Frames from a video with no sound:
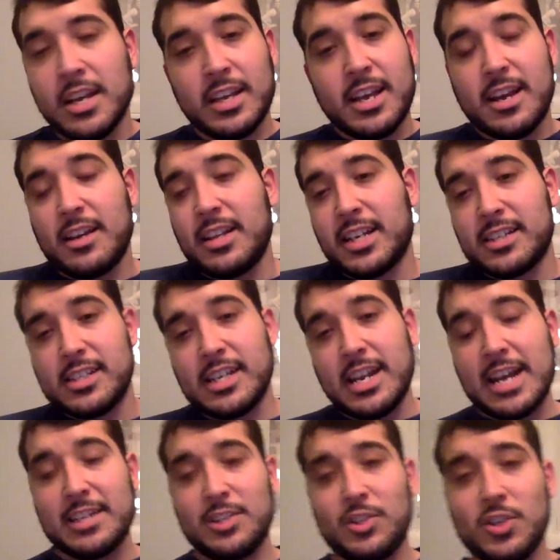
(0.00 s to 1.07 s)
Yeah, like I said,
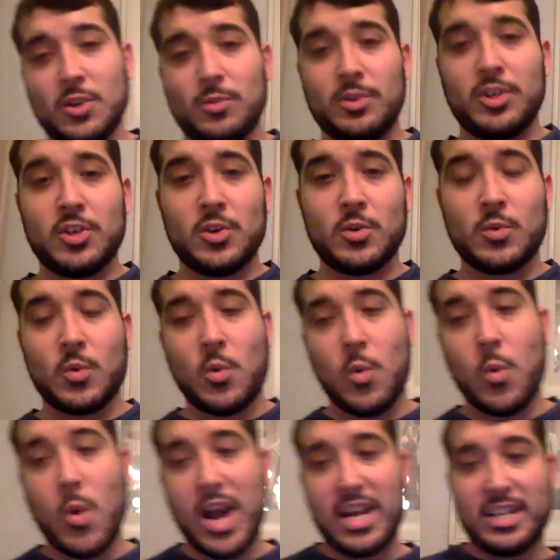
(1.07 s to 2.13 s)
I don't know
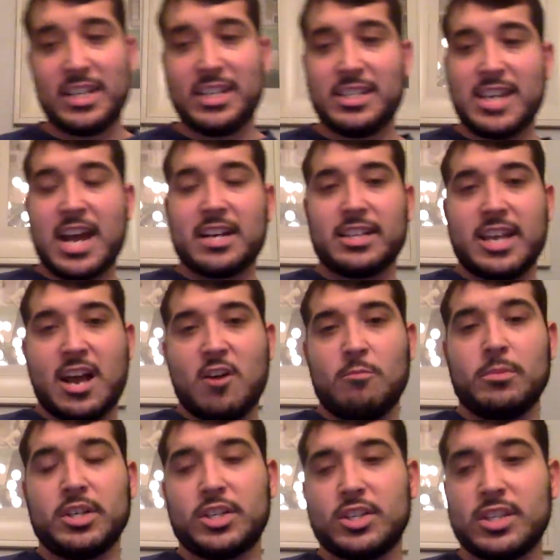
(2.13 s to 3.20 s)
quite exactly how
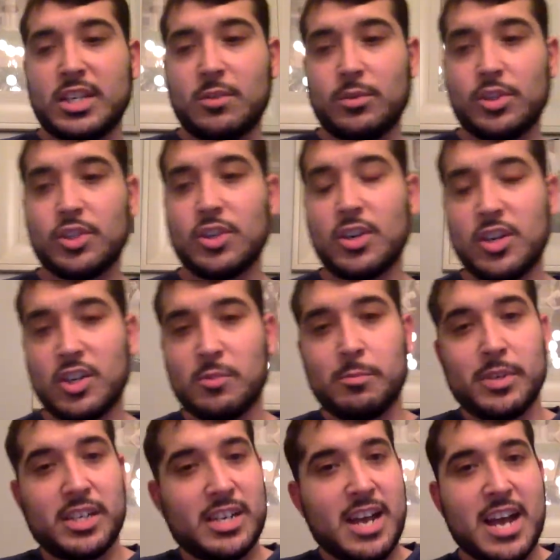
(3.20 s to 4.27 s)
much they would charge,
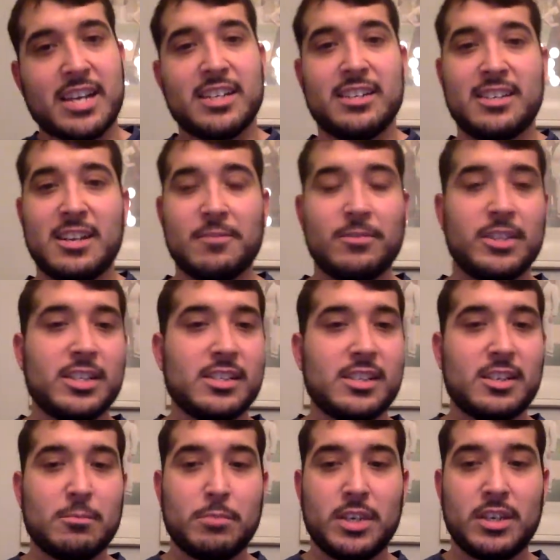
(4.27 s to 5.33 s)
but I can definitely see
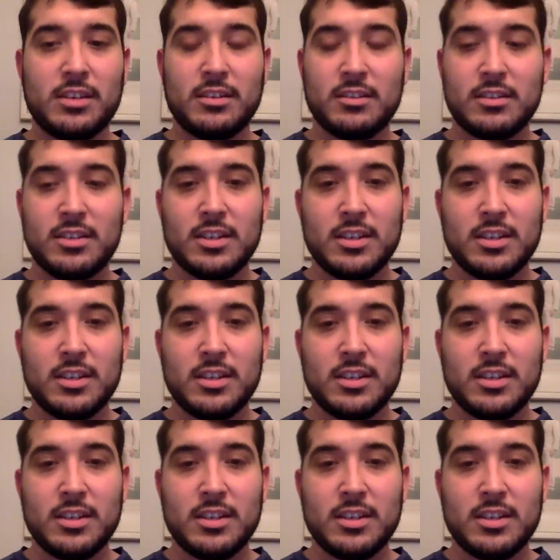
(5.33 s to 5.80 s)
it being,